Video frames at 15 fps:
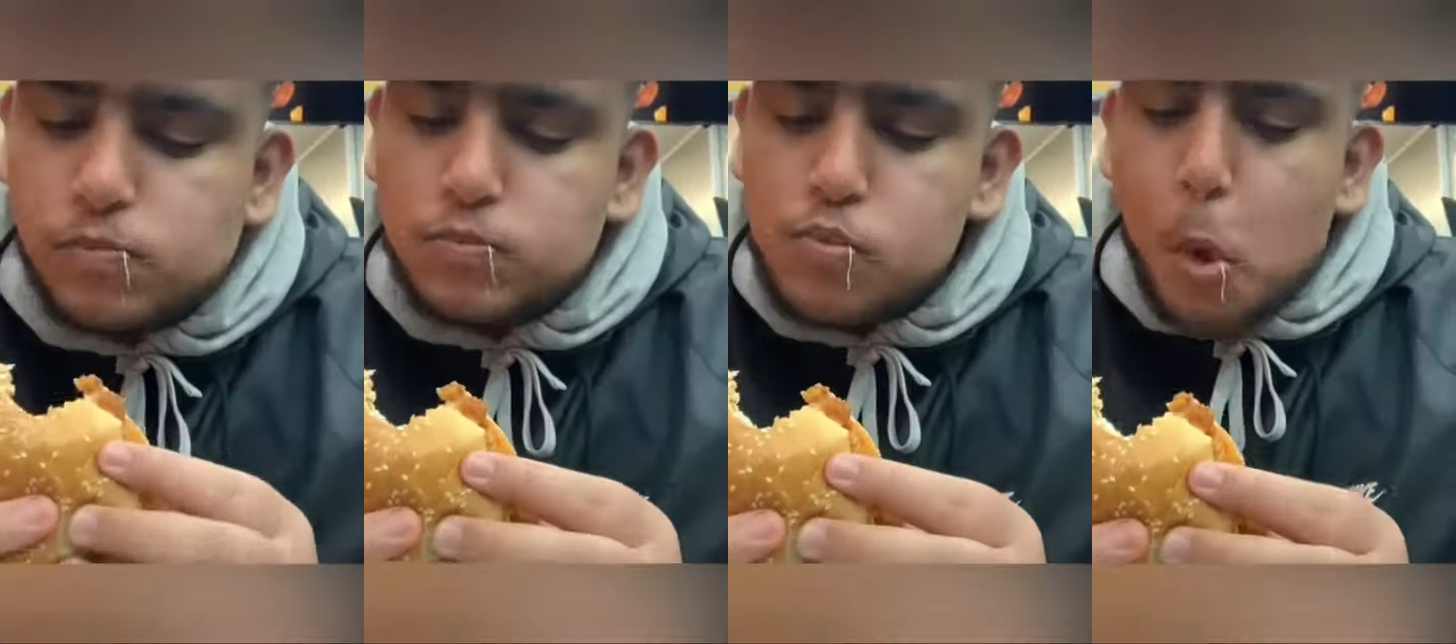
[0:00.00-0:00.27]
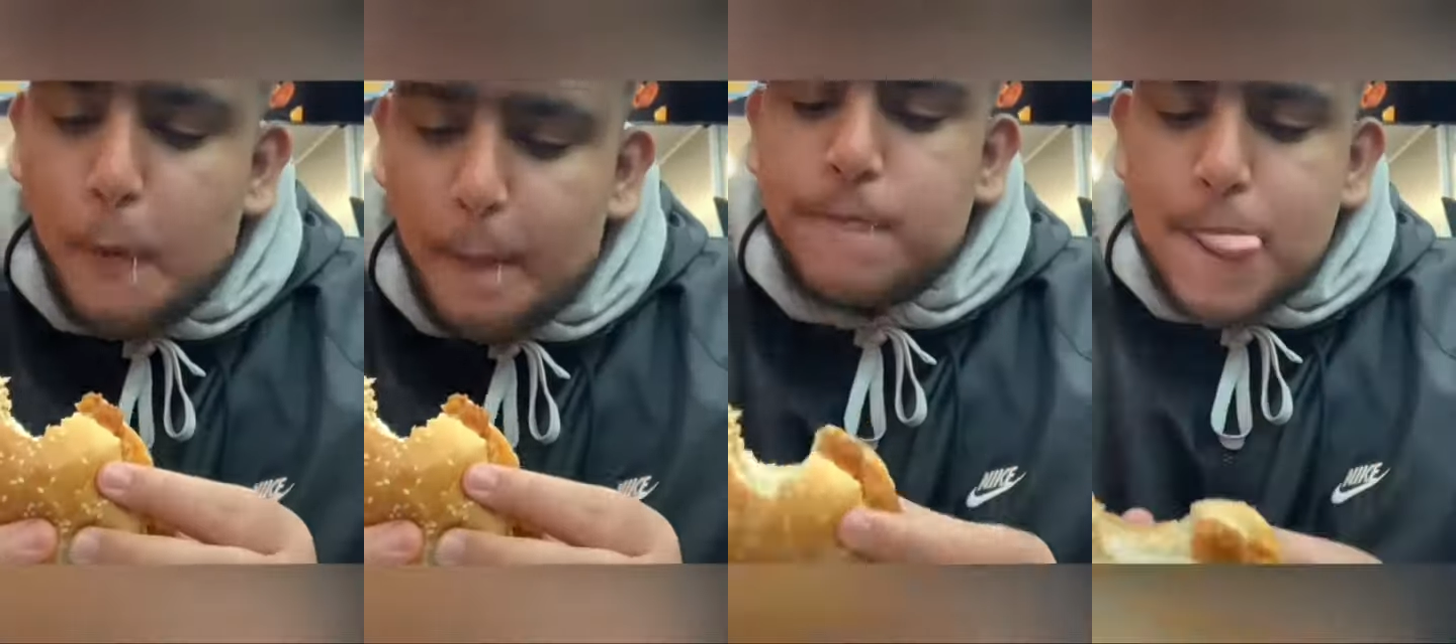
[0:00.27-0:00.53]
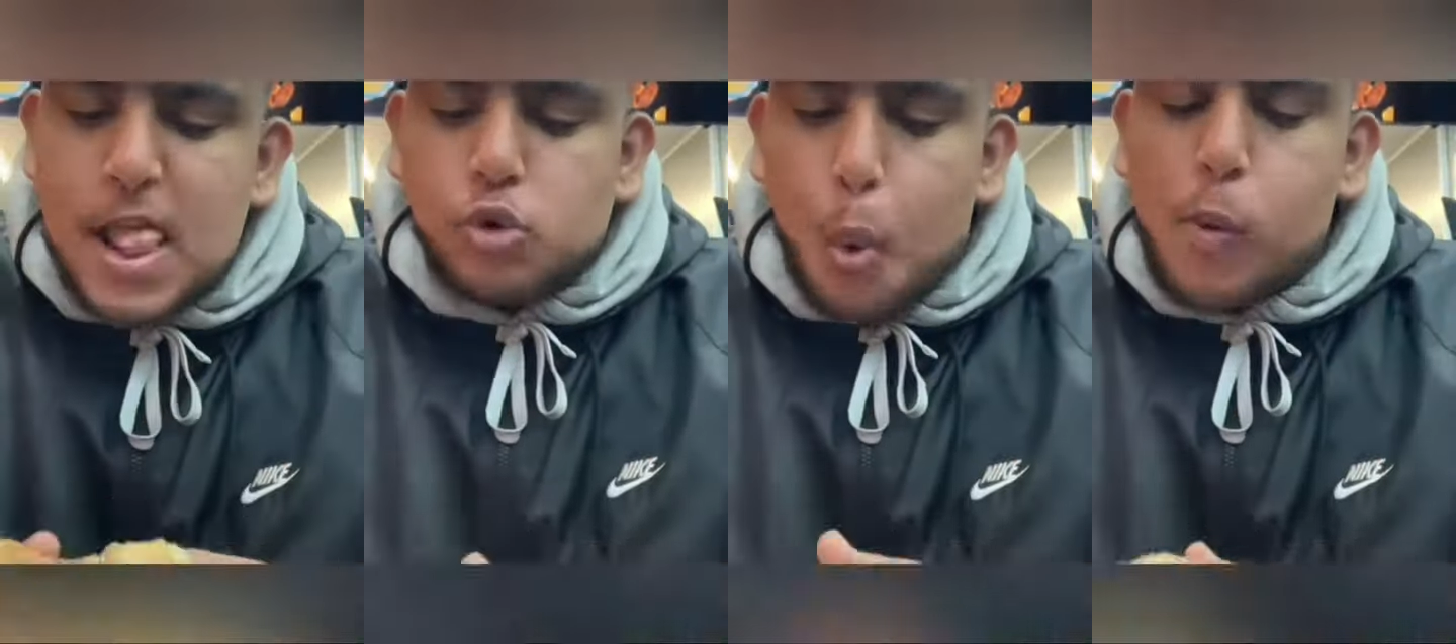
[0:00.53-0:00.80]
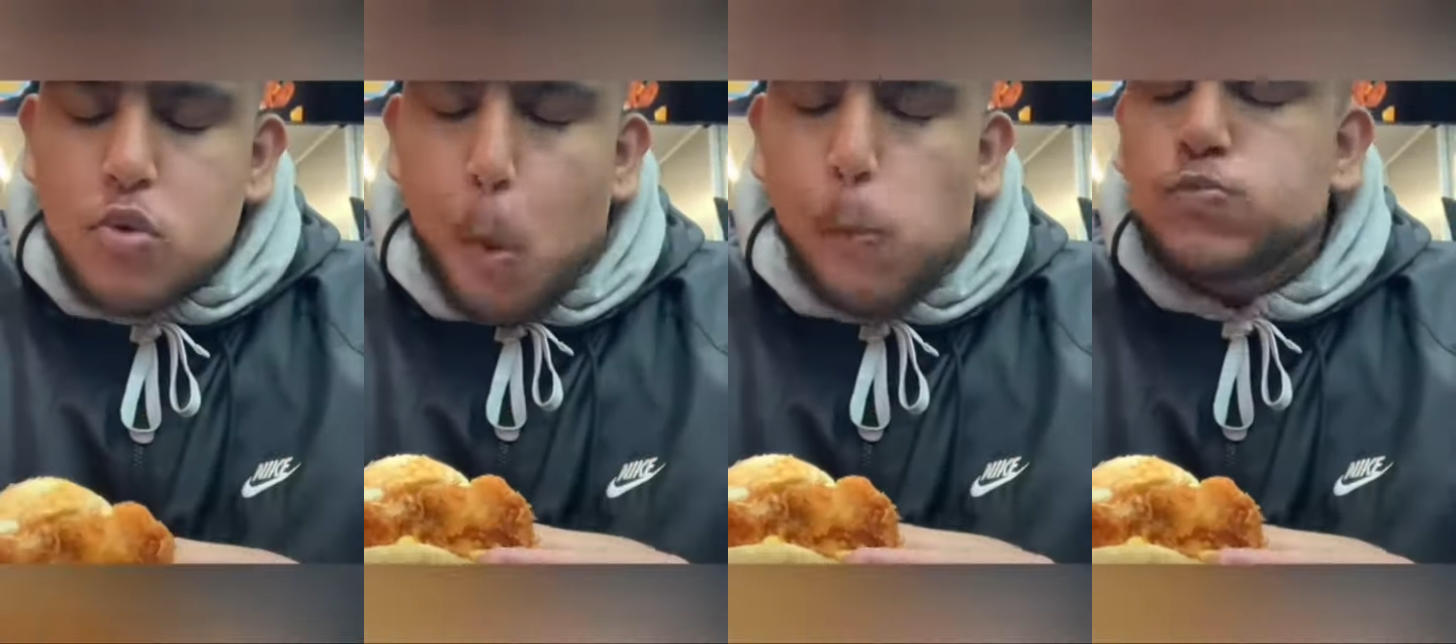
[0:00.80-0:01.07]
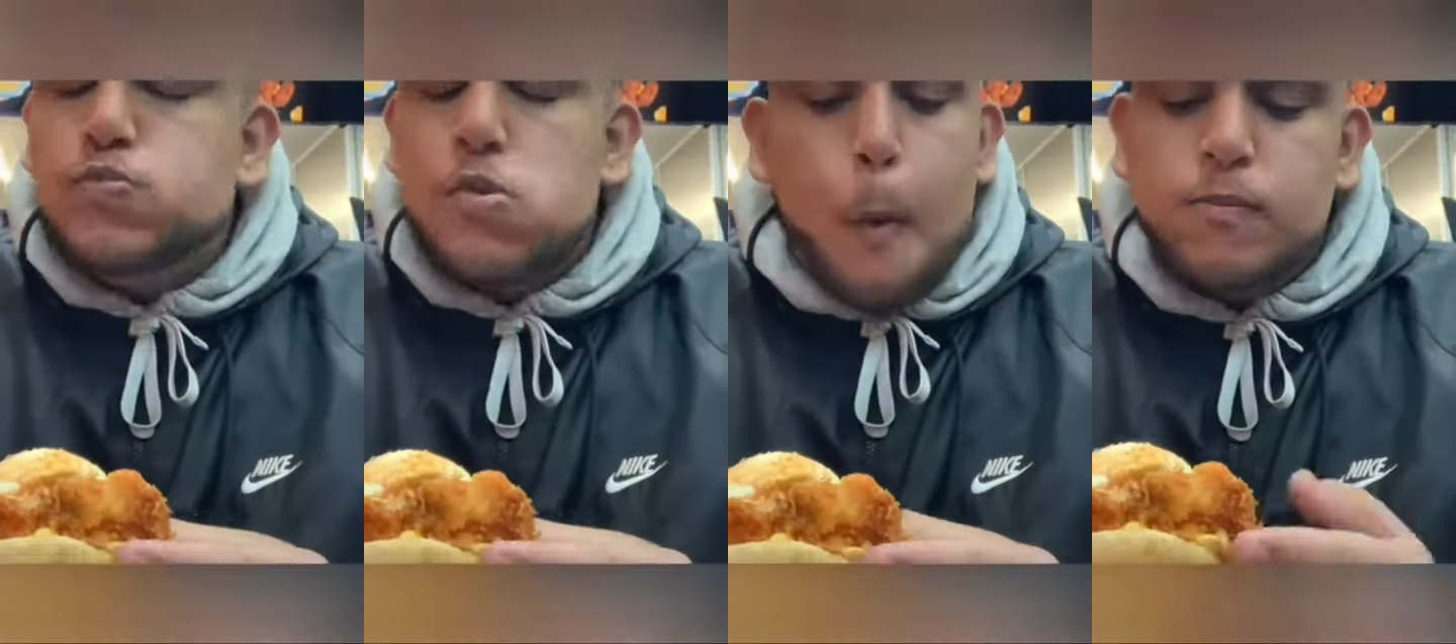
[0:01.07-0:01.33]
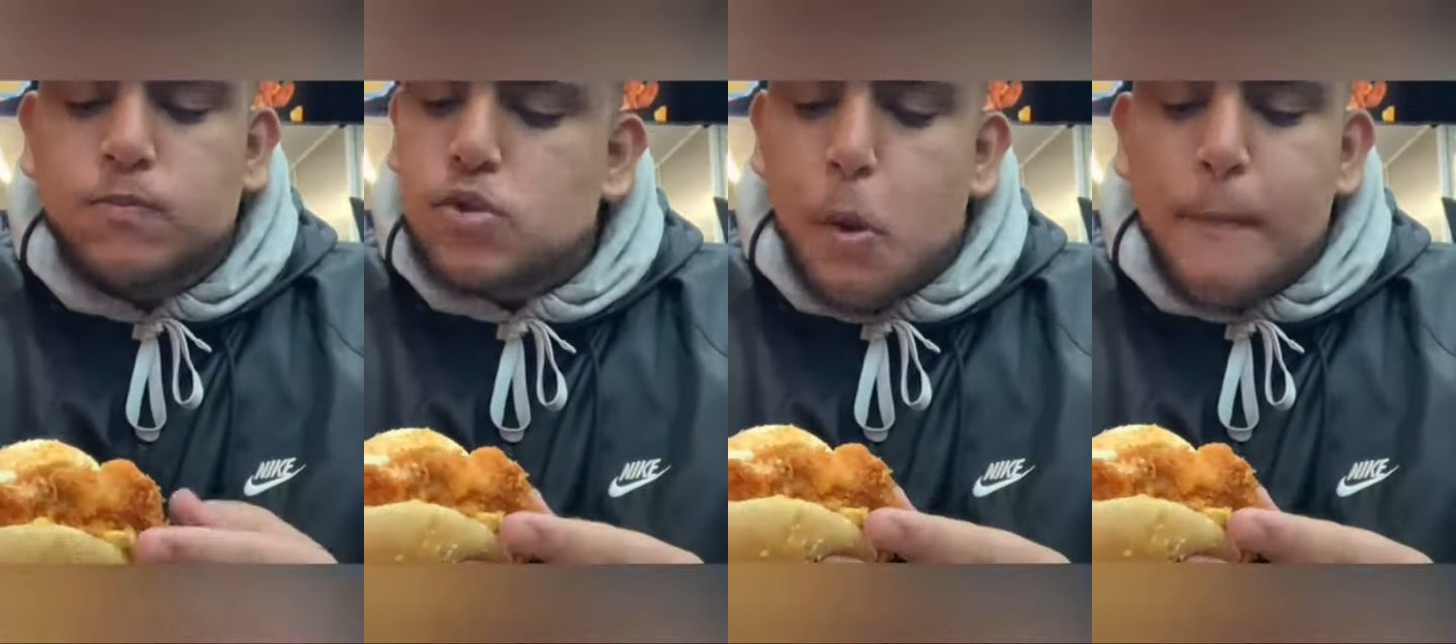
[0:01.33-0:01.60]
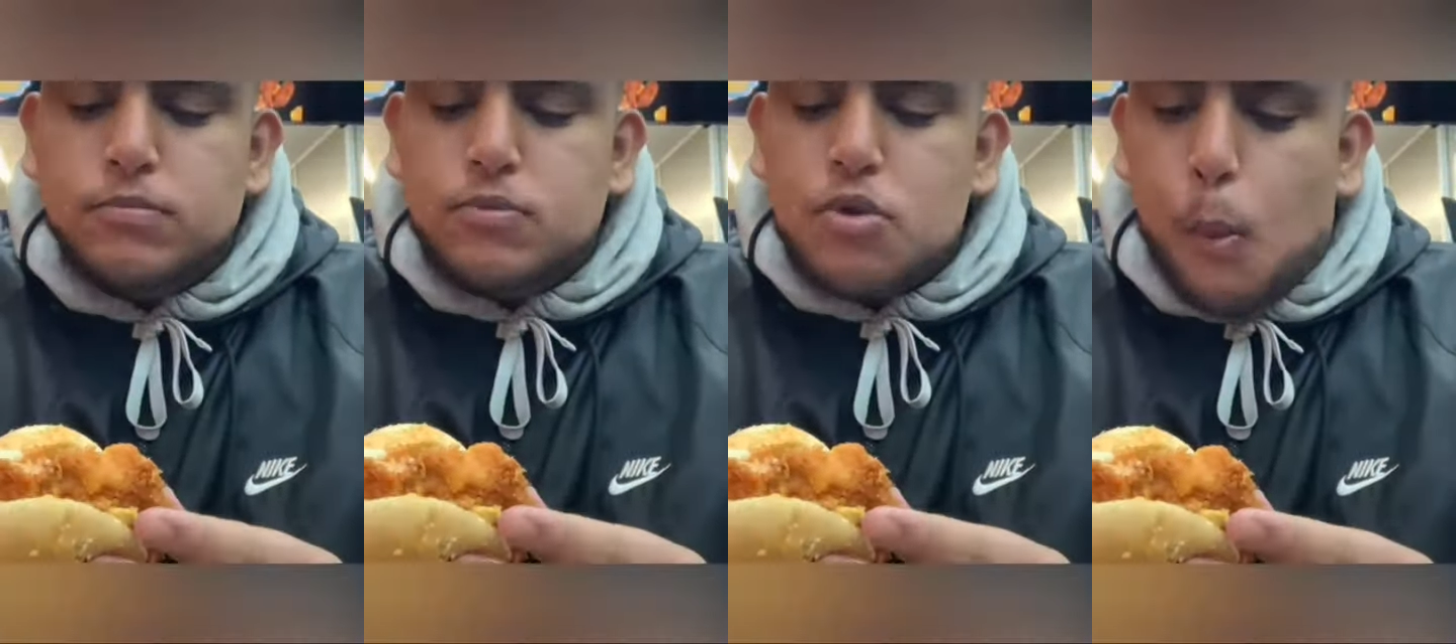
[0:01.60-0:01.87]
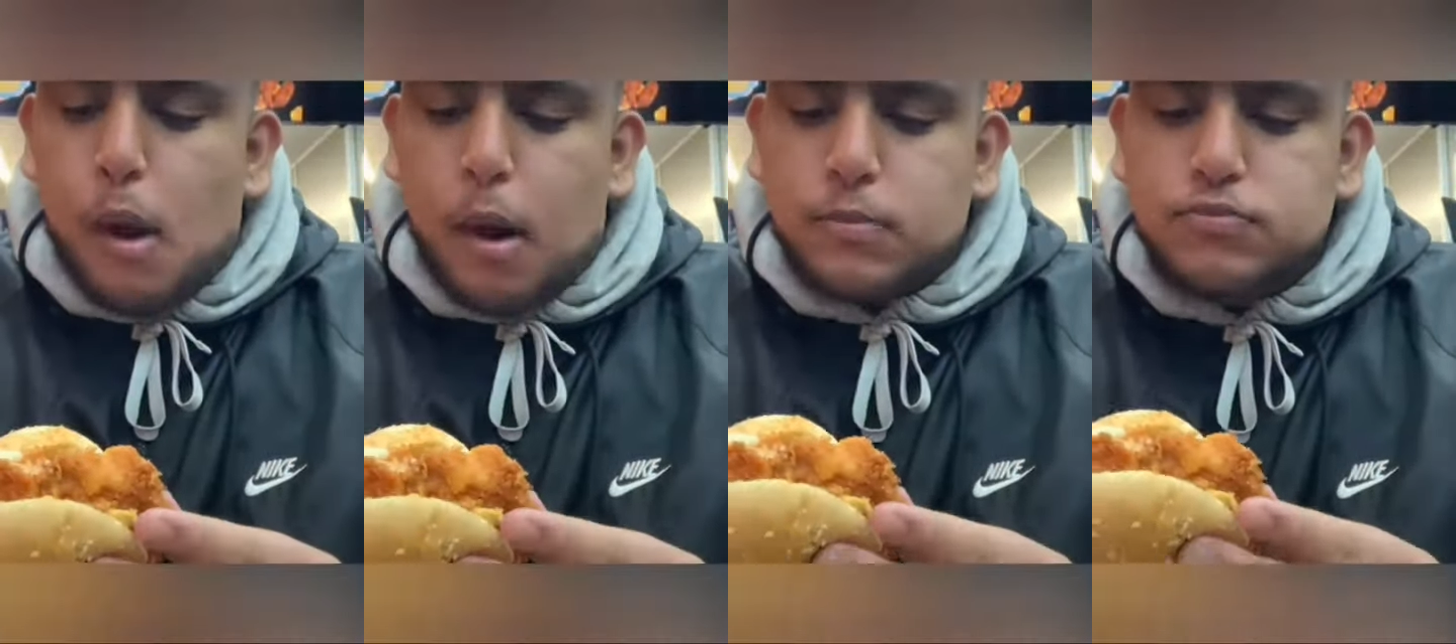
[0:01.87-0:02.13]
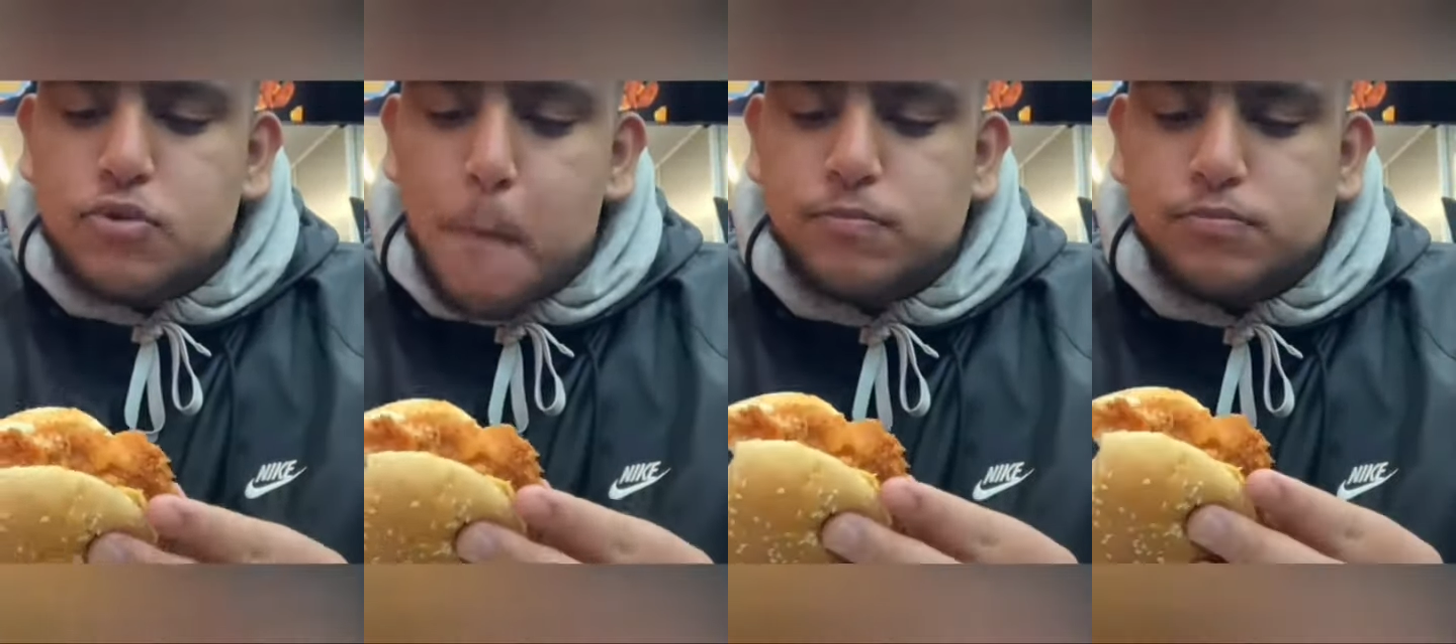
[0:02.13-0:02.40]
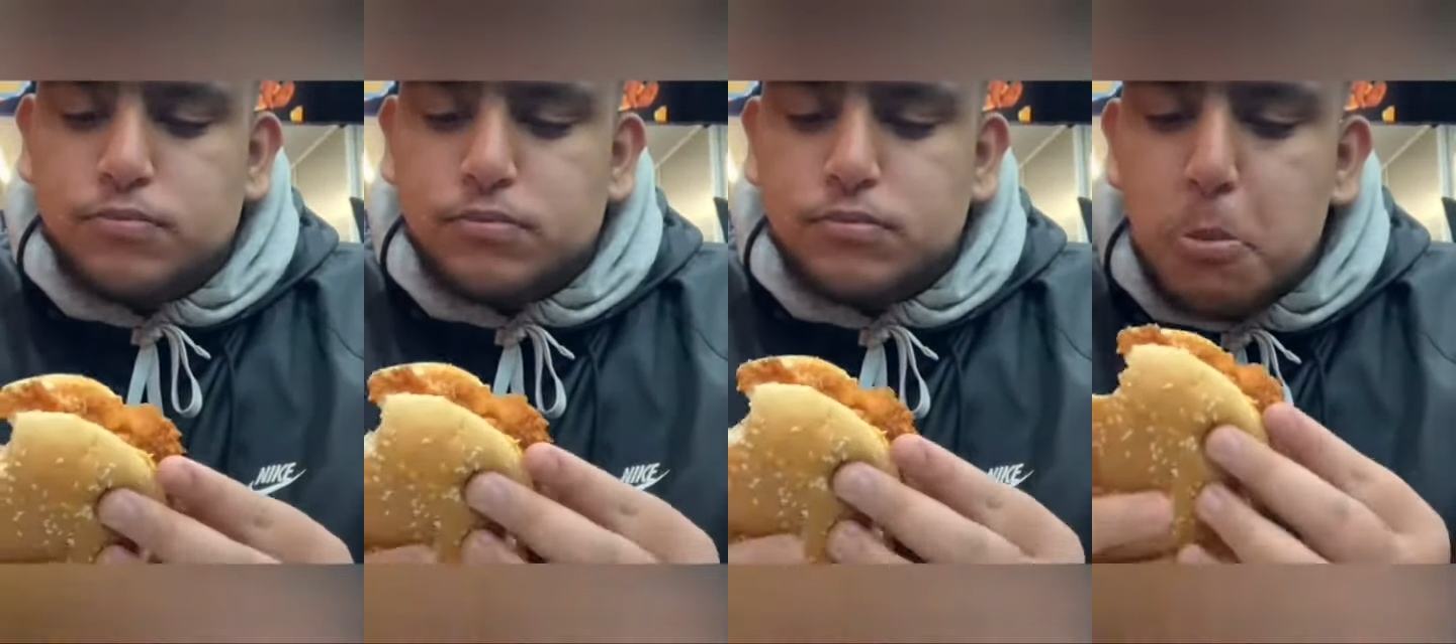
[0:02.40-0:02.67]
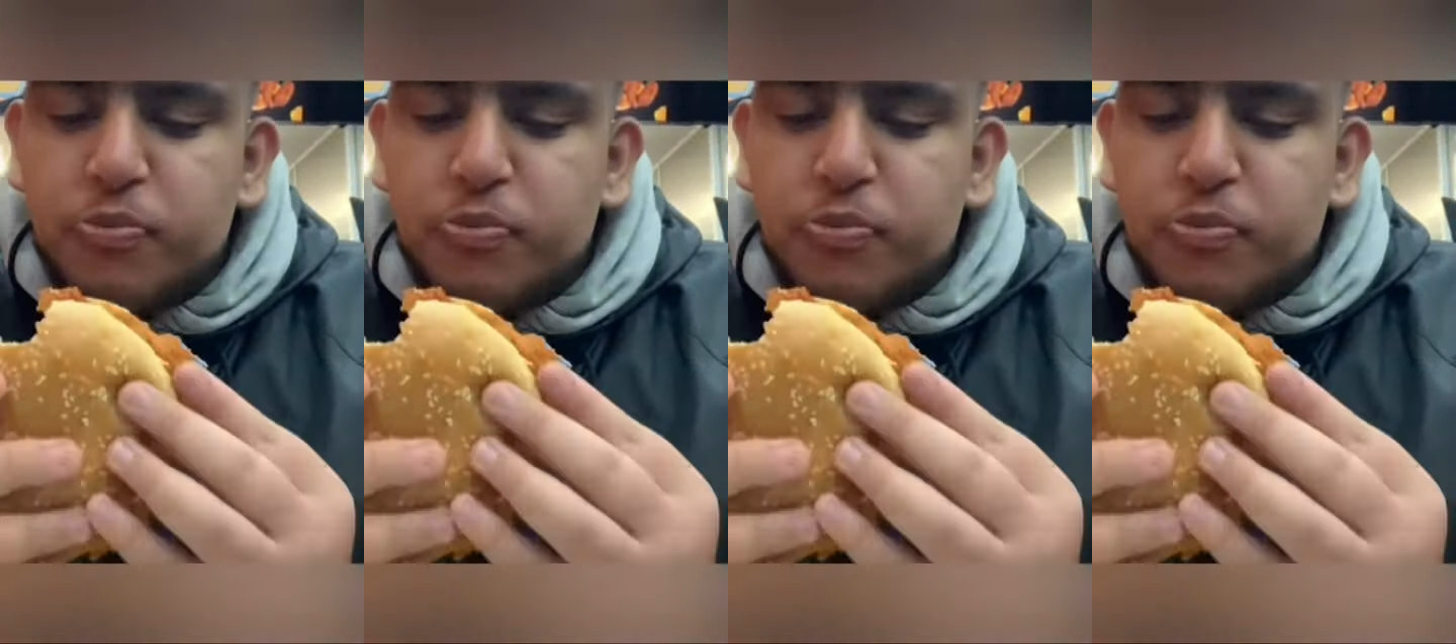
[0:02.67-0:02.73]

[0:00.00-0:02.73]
me and him just discussing about the burger. Stay tuned for that.